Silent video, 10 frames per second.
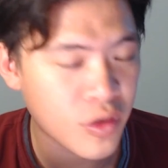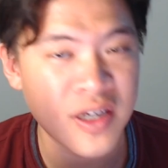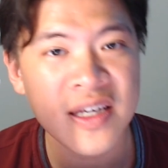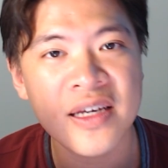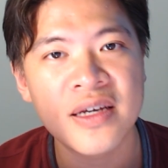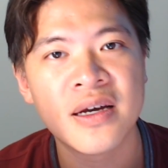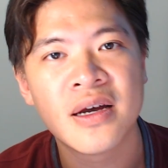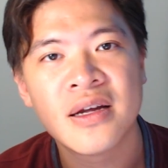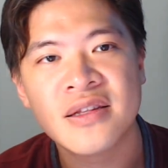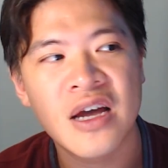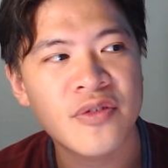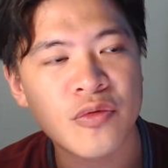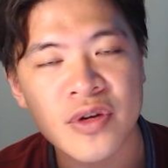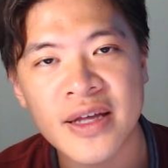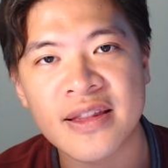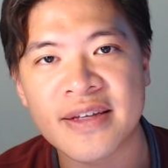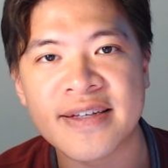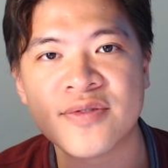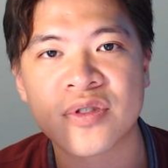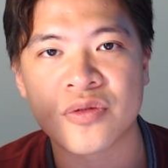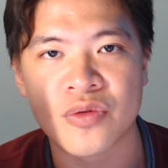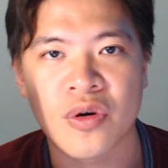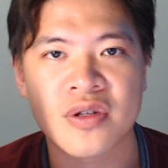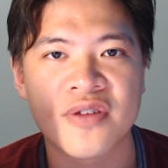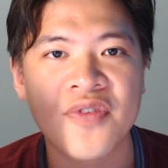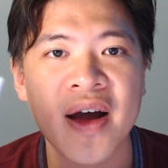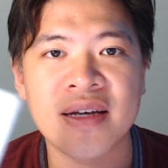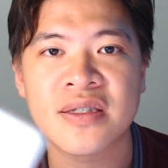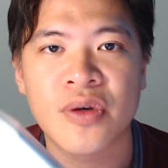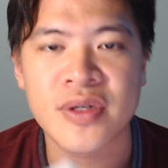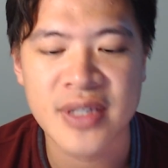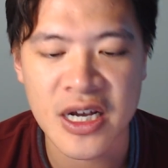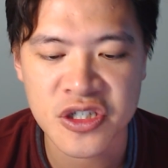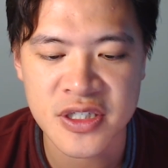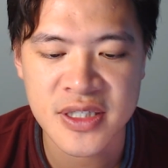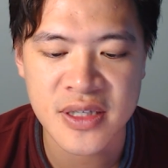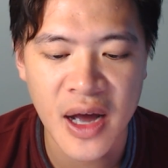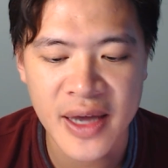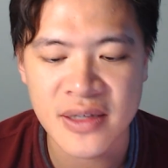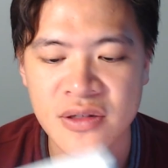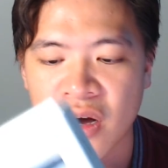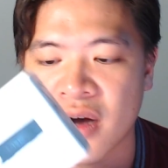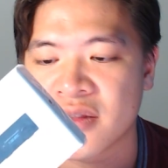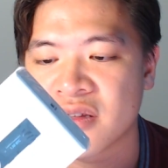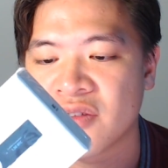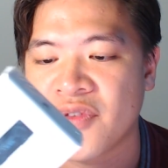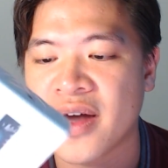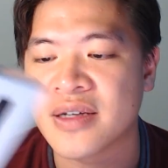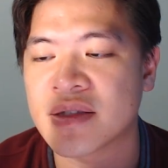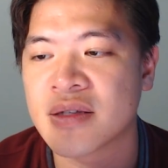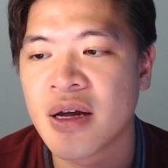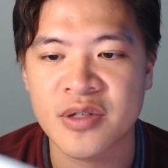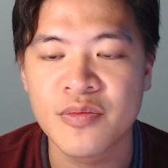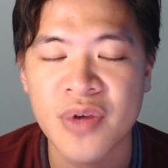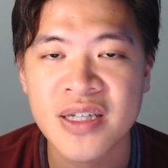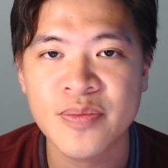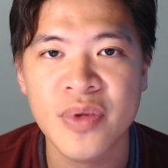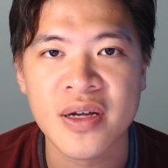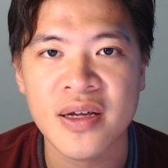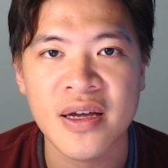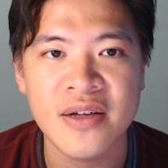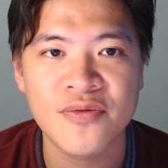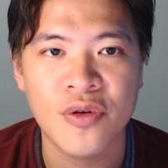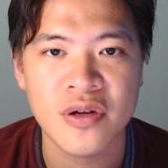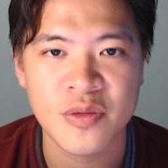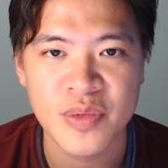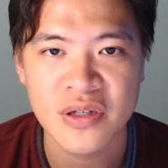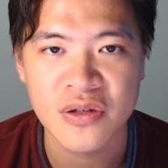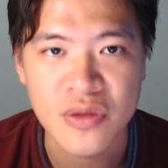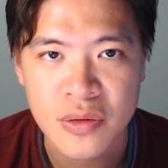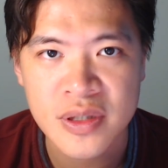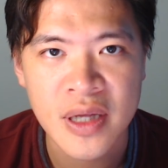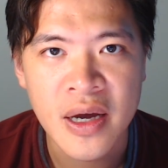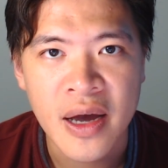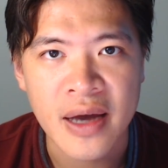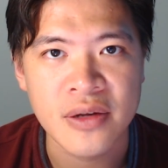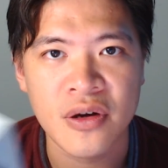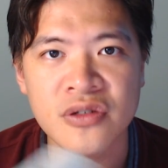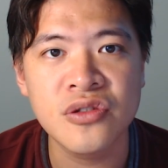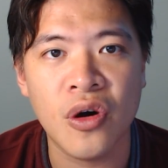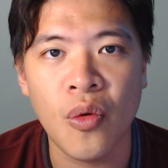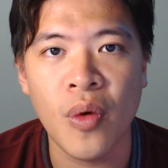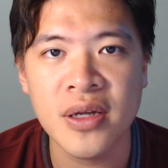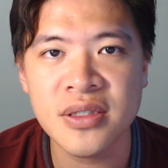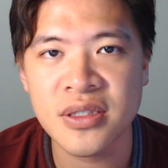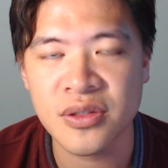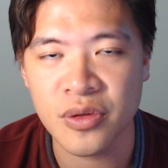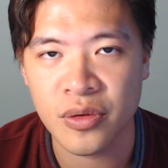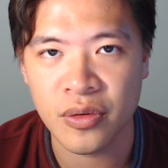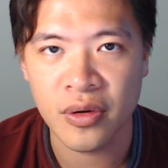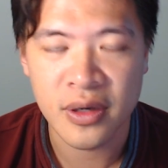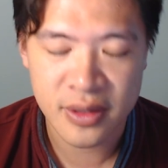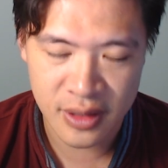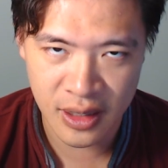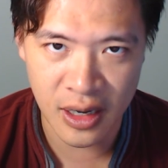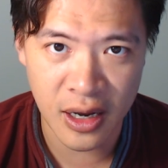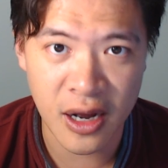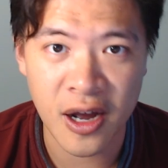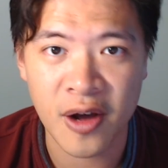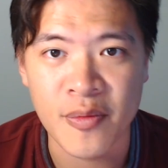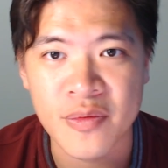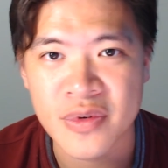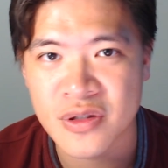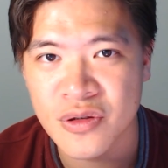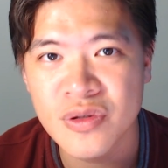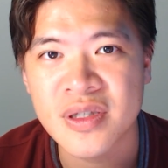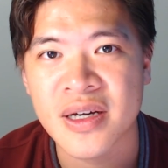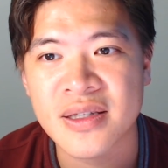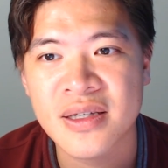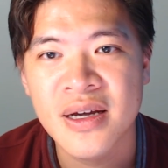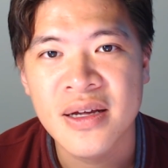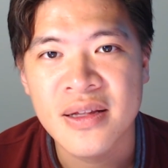key never really leaves your device, so it's actually signed on the device. You must plug it in for it to be used, and also once you use it,